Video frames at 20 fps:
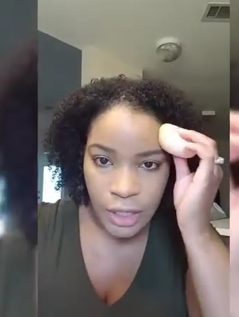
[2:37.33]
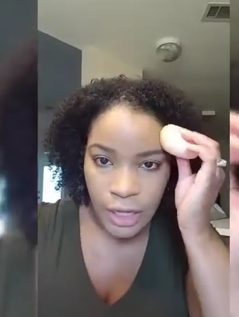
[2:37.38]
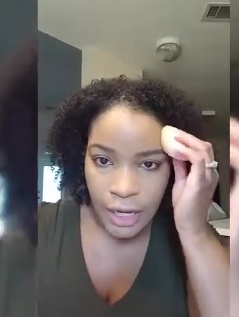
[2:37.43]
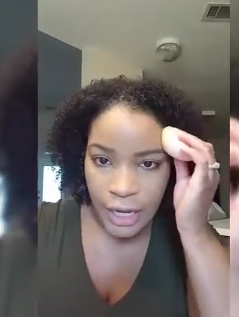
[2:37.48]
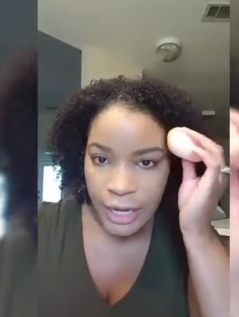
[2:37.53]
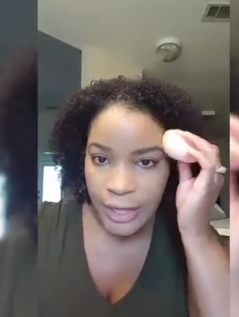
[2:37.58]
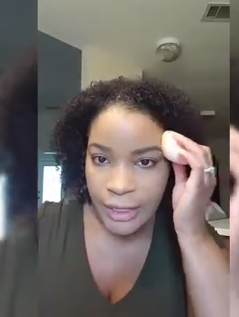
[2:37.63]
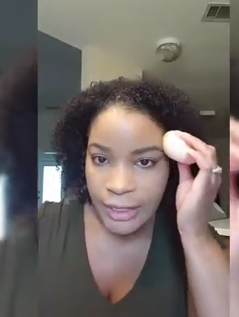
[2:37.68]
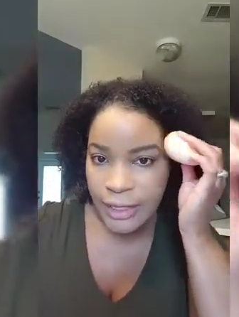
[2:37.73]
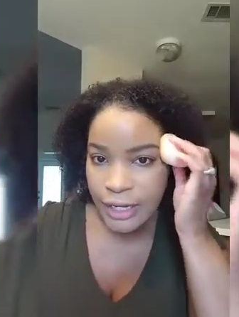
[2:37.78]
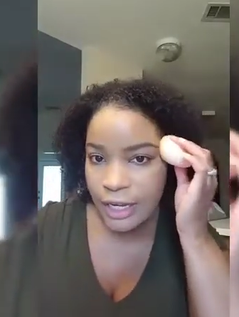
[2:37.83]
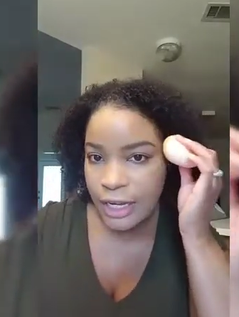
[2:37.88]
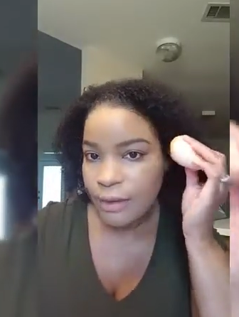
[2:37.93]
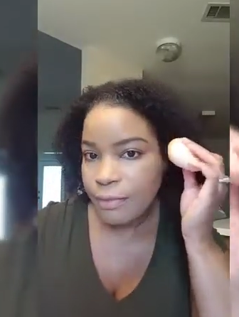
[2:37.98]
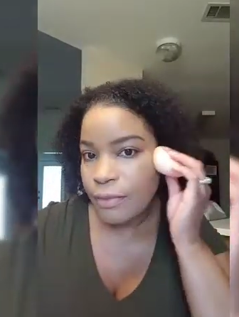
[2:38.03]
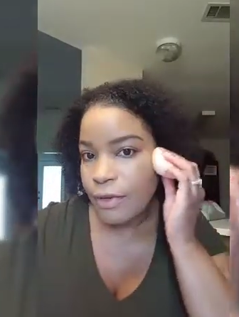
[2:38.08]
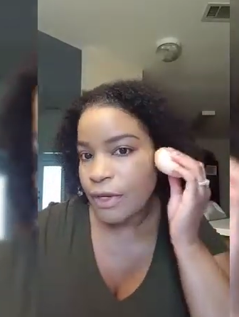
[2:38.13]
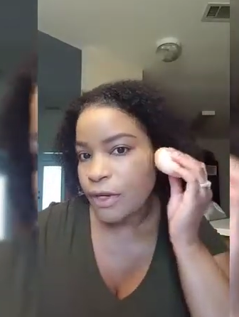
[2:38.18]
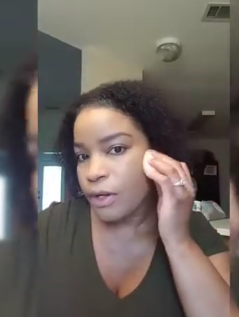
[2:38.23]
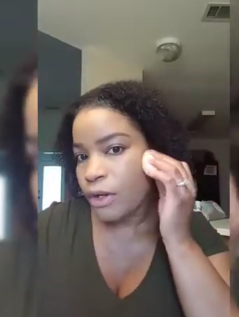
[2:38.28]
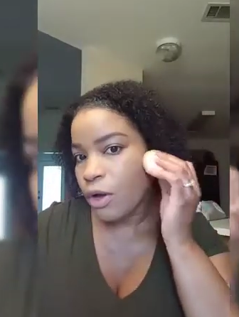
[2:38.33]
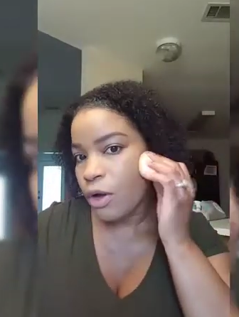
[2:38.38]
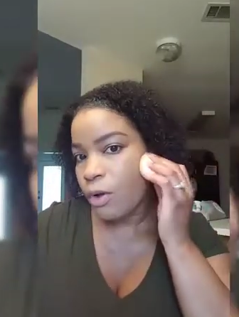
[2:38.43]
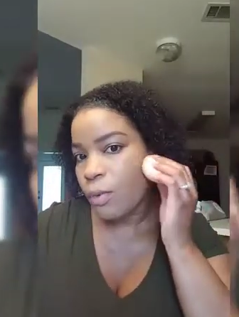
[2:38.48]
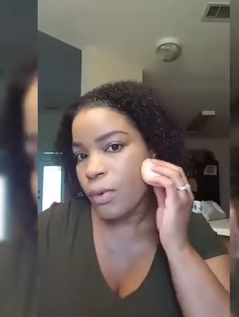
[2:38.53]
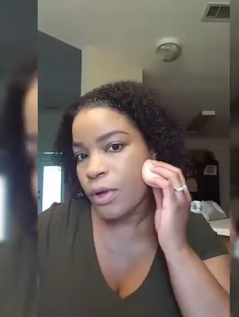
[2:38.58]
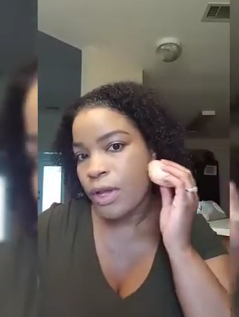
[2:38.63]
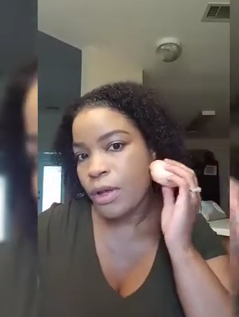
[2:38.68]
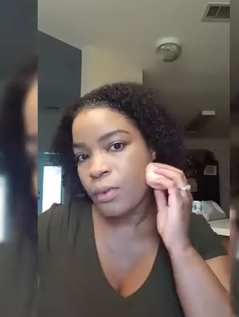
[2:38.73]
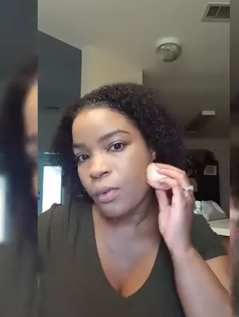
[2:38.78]
I think I'm gonna go
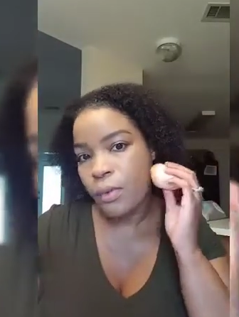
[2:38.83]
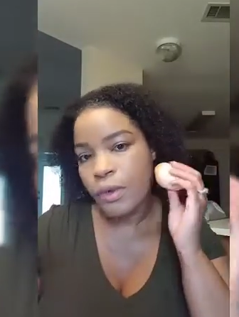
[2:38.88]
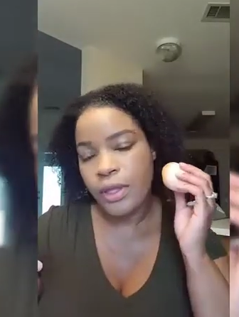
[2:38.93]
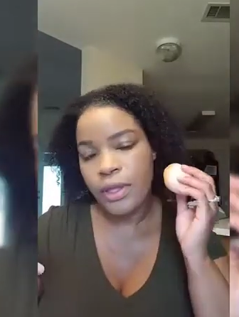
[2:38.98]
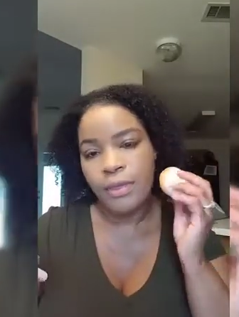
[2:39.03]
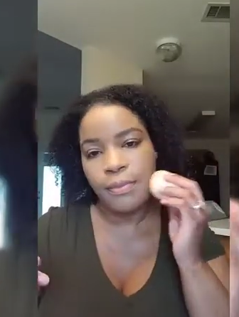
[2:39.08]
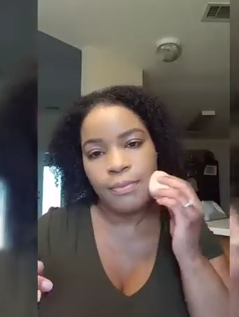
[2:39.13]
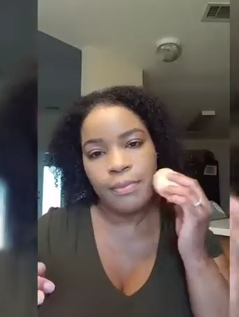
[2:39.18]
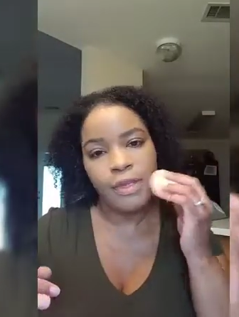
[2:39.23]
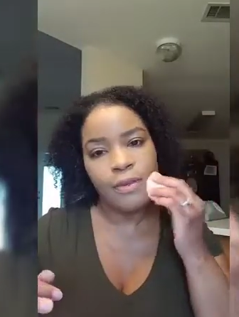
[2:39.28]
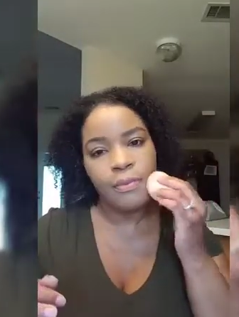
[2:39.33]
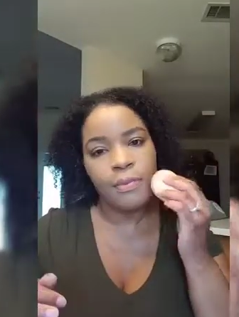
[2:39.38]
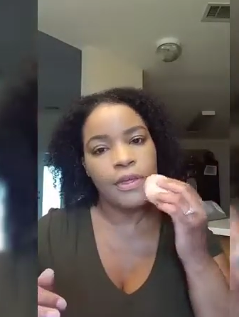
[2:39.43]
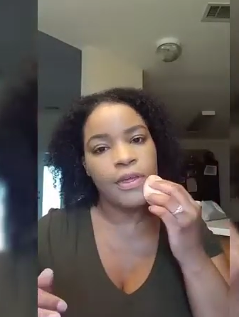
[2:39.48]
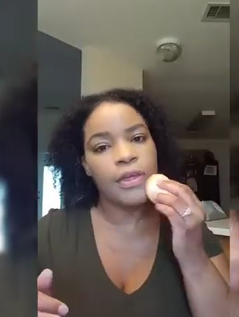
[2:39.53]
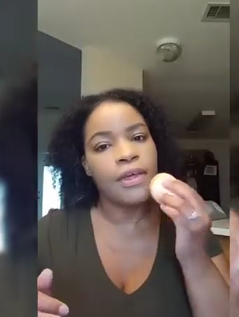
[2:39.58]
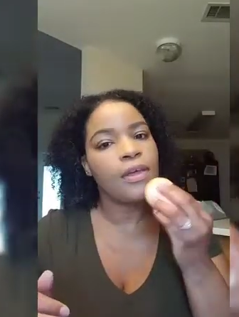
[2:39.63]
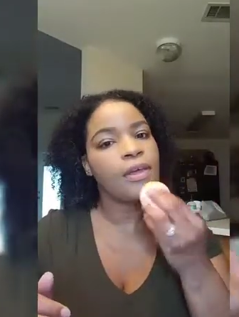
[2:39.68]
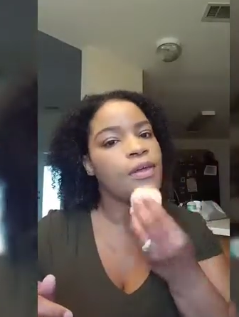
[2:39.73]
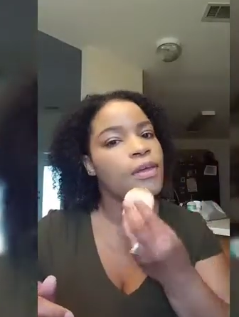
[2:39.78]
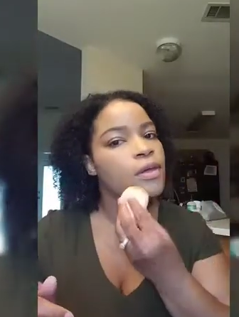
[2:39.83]
in with maybe